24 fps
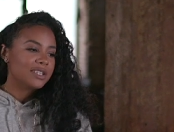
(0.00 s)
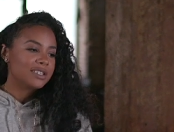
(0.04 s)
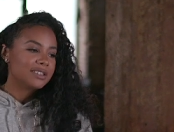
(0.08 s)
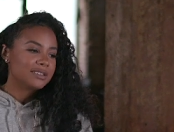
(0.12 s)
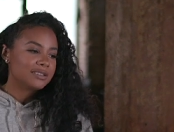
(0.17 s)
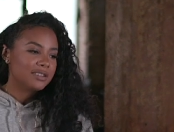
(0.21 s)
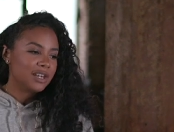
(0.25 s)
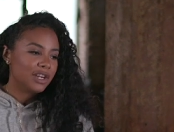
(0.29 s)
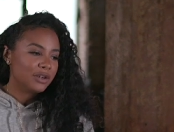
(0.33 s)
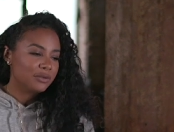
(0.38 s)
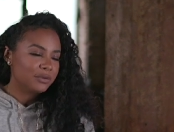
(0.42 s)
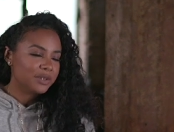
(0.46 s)

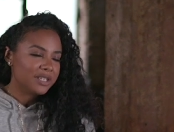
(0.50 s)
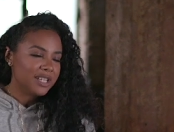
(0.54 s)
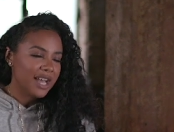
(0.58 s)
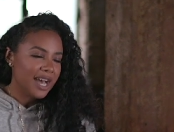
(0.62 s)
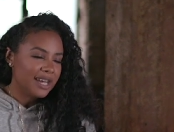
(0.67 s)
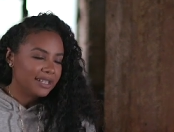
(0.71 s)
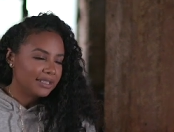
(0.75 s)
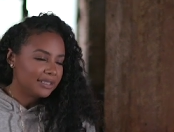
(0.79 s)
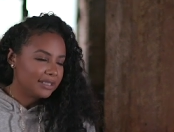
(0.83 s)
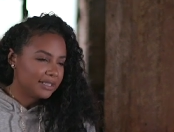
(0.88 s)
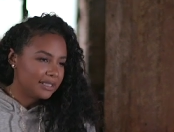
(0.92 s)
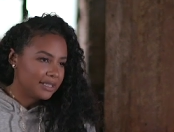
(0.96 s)
as a
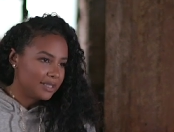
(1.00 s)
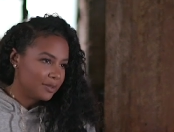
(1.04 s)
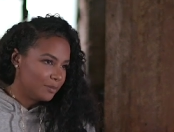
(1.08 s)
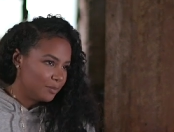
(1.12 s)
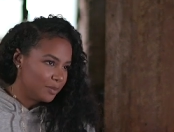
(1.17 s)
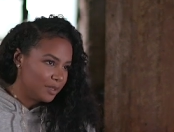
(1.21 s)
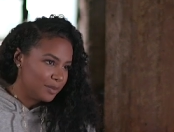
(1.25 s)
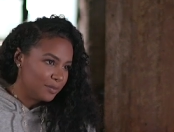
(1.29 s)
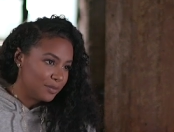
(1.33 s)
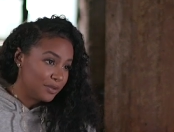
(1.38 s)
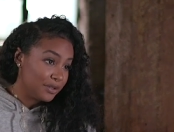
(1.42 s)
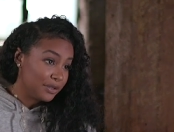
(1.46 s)
reality to
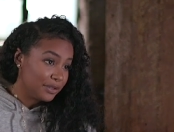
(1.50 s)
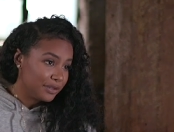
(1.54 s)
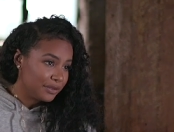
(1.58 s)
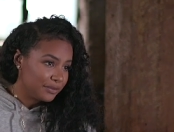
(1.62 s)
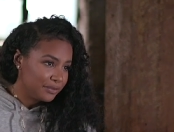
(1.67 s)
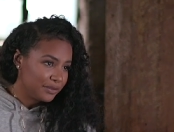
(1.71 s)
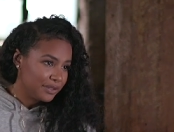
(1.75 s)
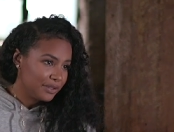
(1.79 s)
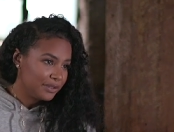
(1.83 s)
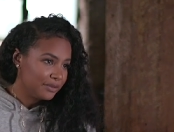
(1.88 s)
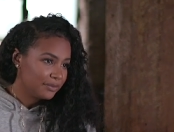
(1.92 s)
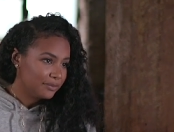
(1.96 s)
be
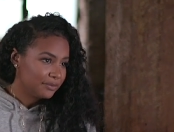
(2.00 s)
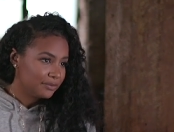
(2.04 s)
observed.